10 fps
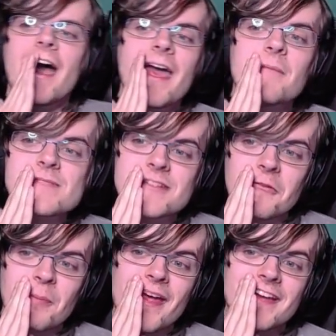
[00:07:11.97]
I am
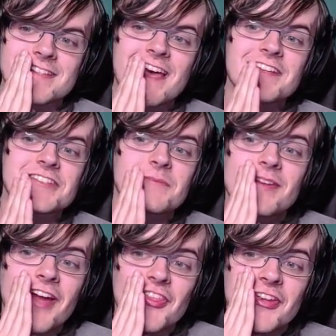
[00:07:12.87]
still paying attention,
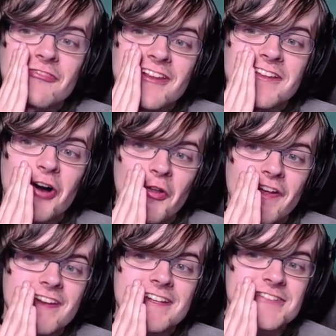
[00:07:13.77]
but nothing really all
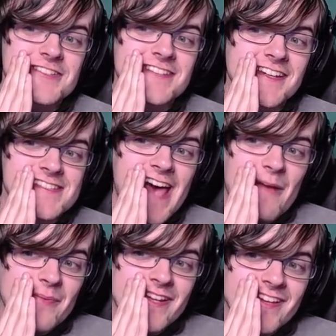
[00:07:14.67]
that interesting is
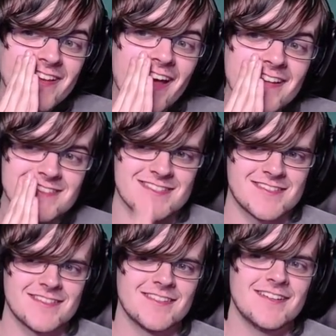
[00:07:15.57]
happening yet.
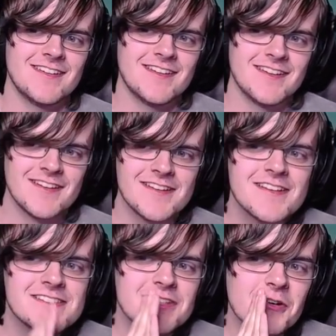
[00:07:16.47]

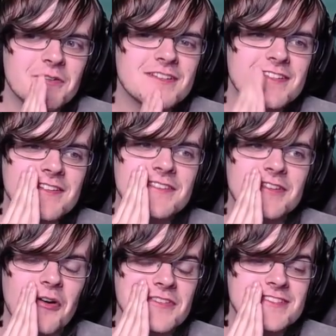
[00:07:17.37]
So,
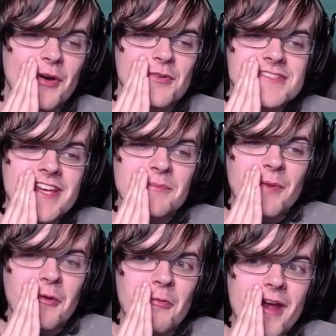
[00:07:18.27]
don't take
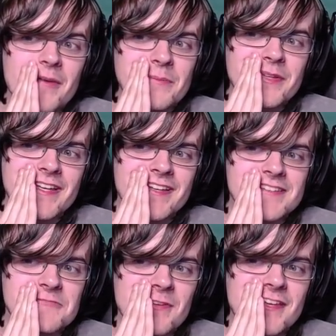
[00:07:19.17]
my rambling
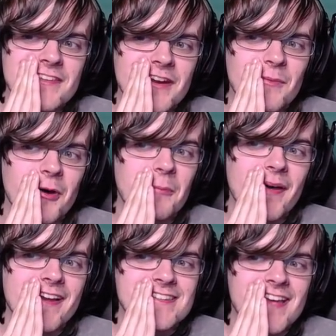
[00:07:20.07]
to mean that I'm not
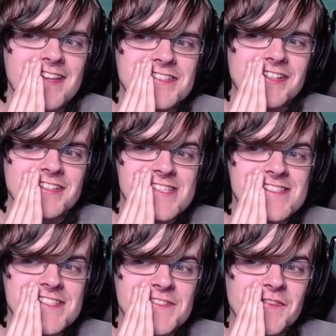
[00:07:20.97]
paying attention.
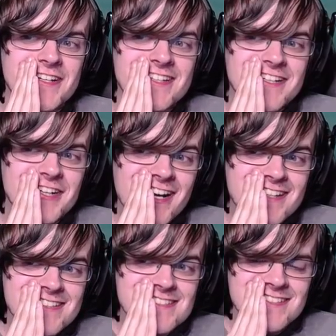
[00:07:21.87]
Jesus fucking
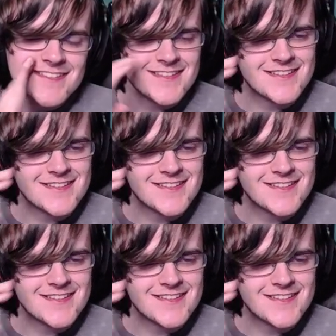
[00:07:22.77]
Christ.